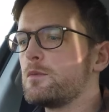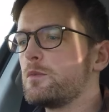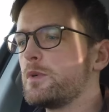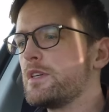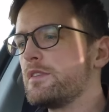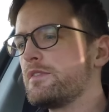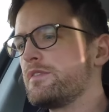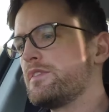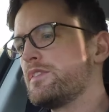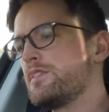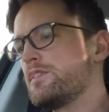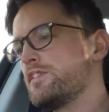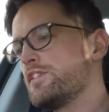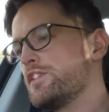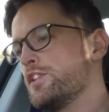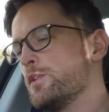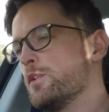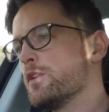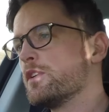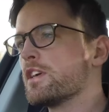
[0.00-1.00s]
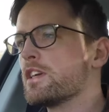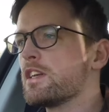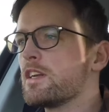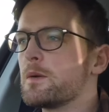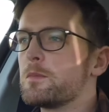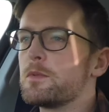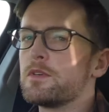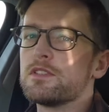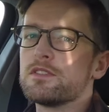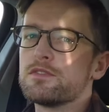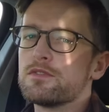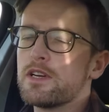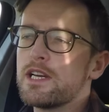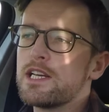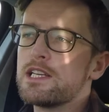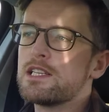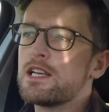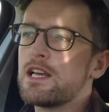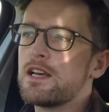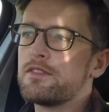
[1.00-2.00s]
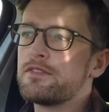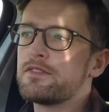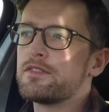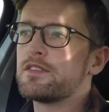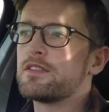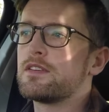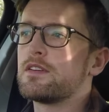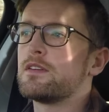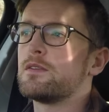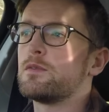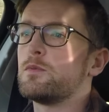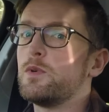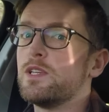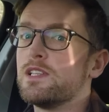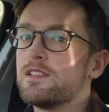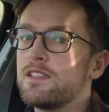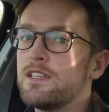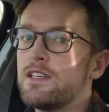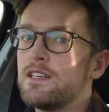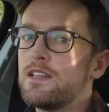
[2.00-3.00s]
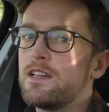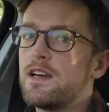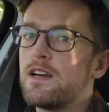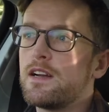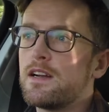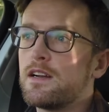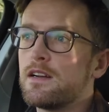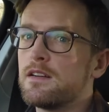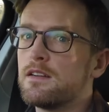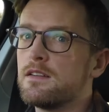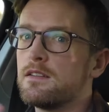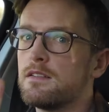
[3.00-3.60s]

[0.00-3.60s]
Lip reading: We have 200 kilometres of range left. We'll see you there.